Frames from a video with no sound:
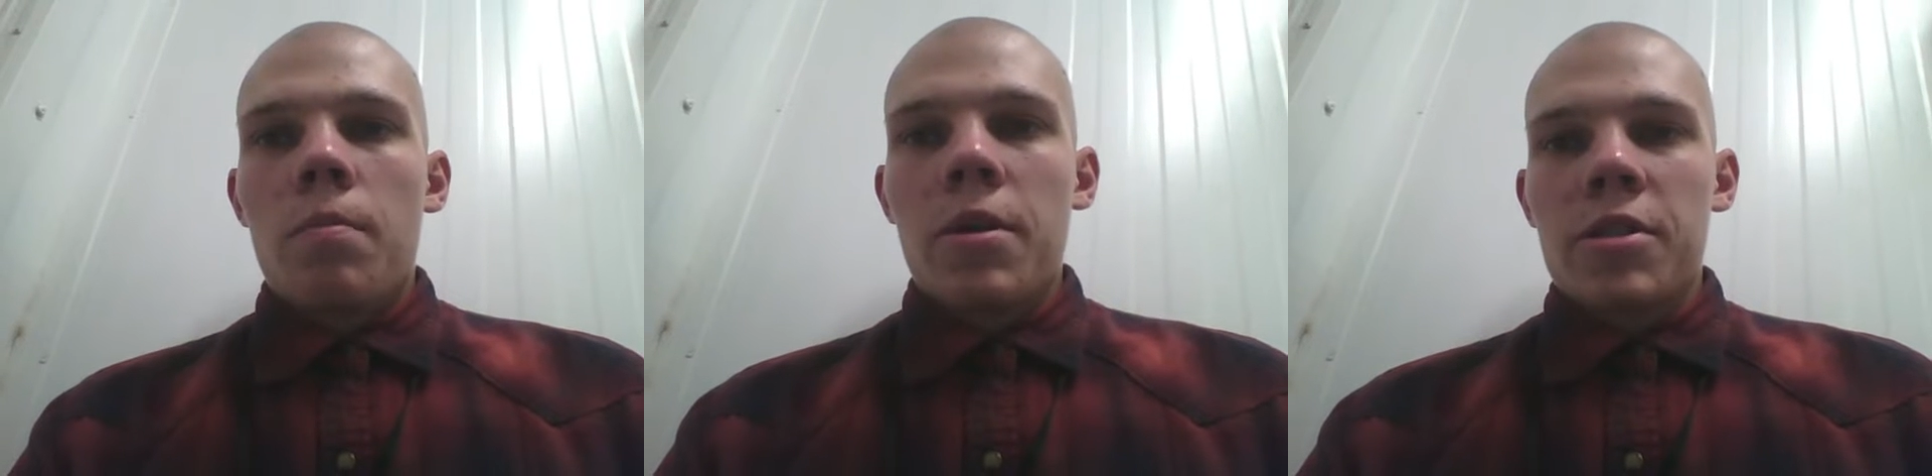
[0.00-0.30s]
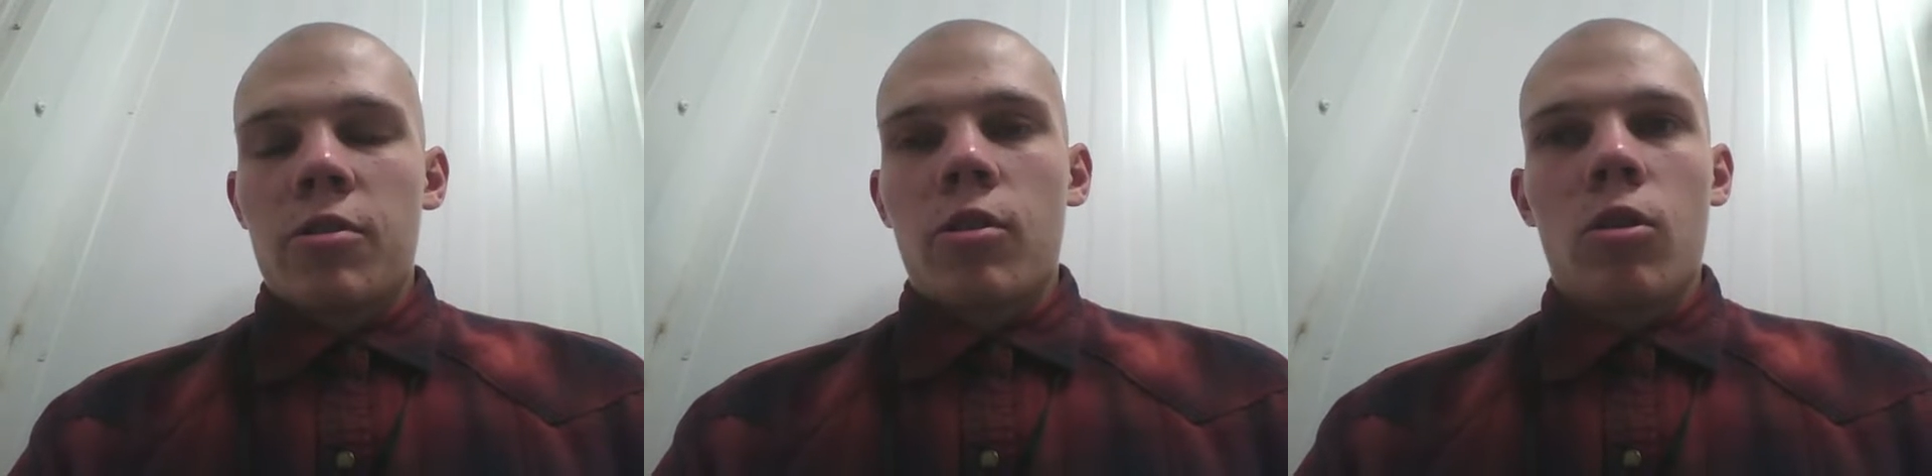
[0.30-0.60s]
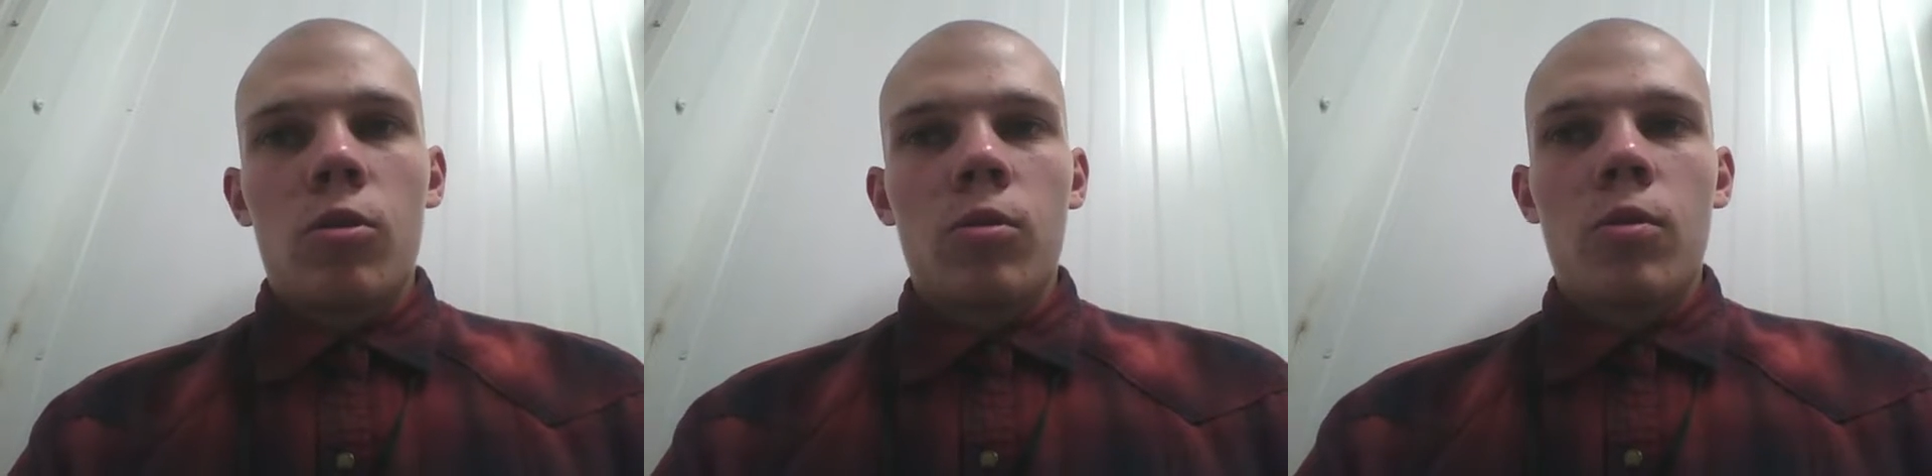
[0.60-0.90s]
but as I
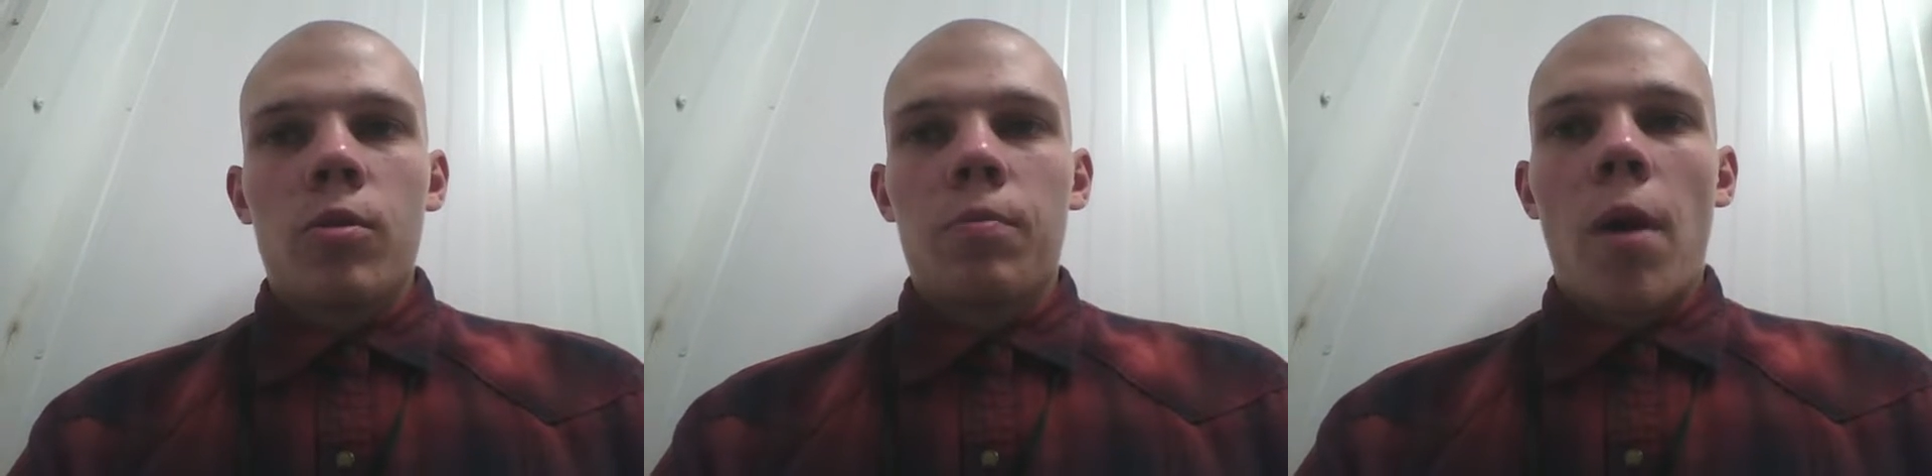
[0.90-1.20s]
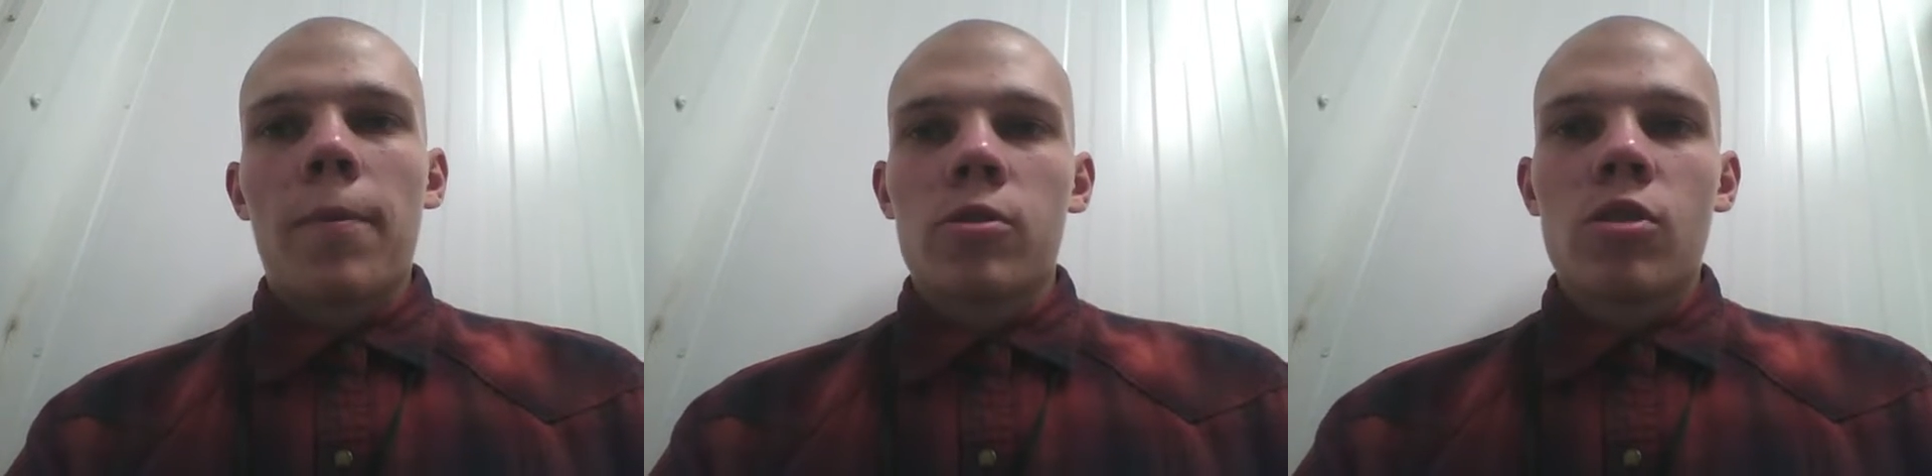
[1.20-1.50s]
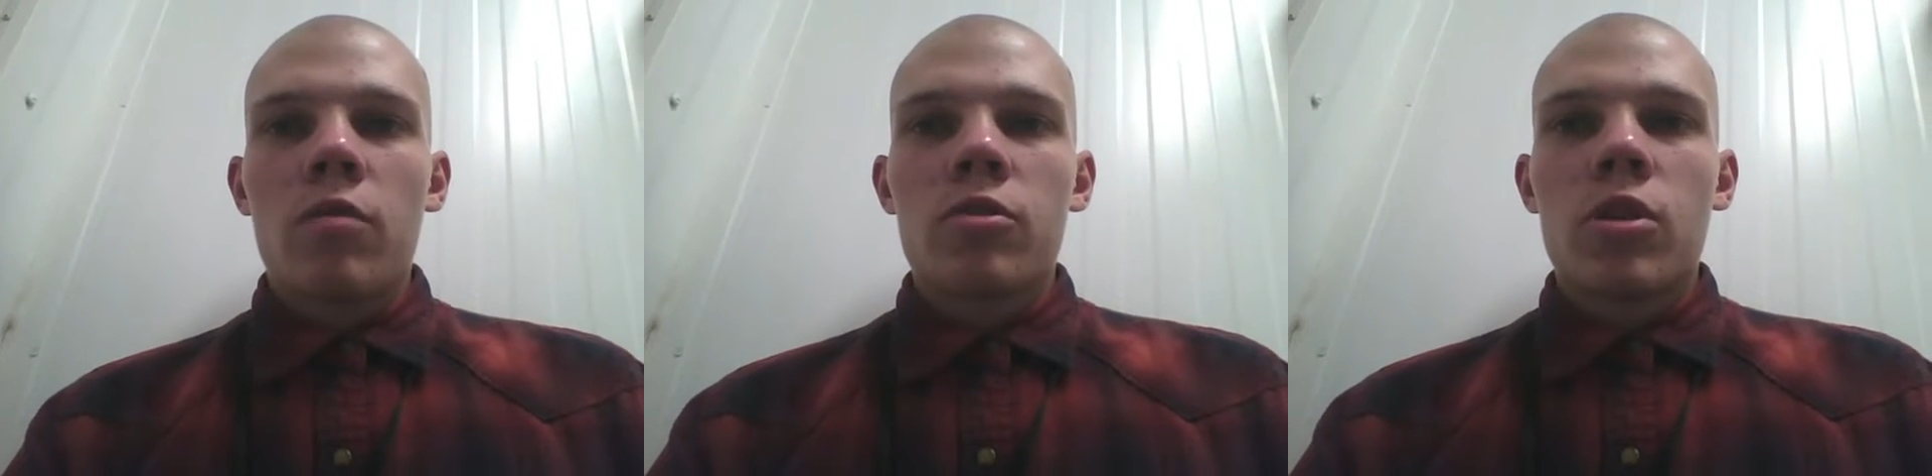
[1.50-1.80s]
recall, popular
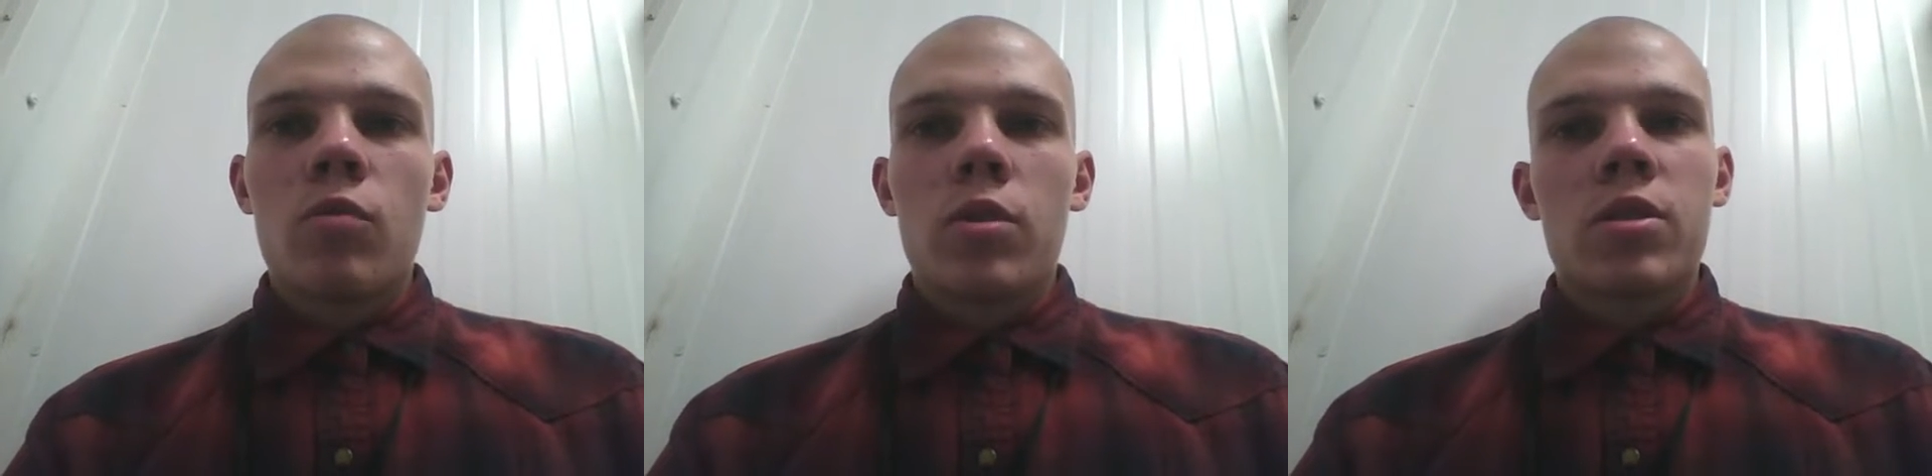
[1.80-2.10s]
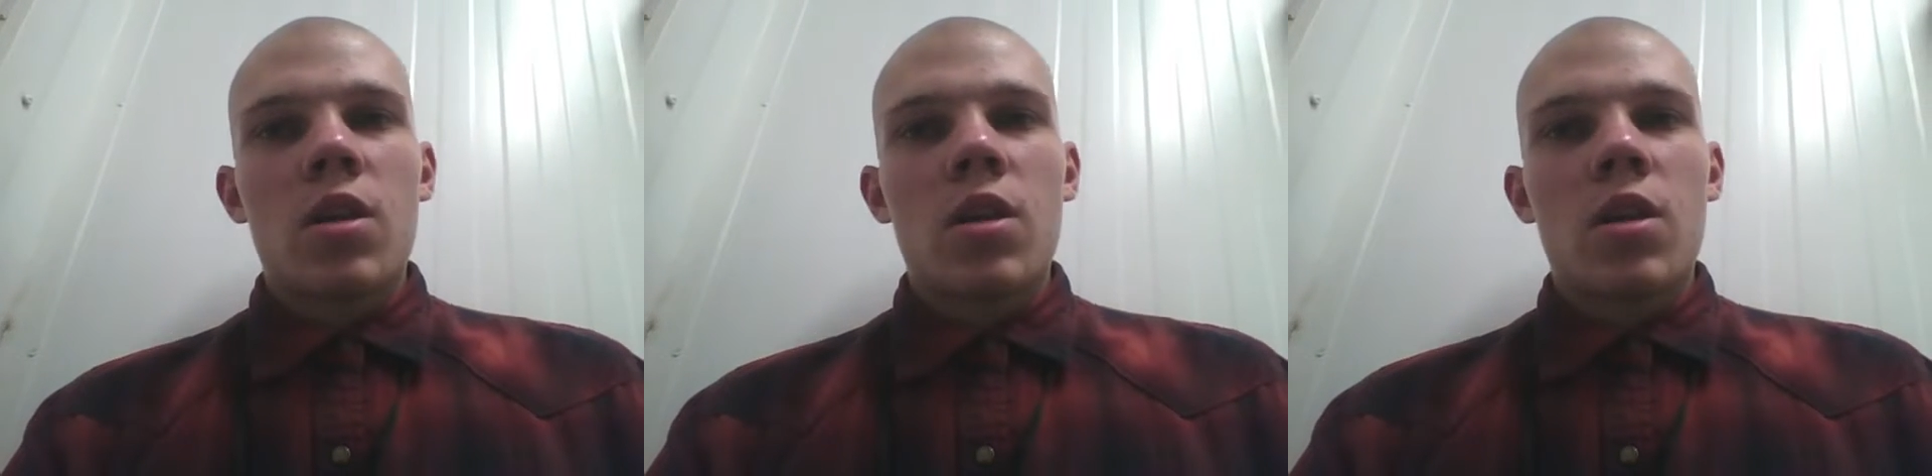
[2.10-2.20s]
sovereignty was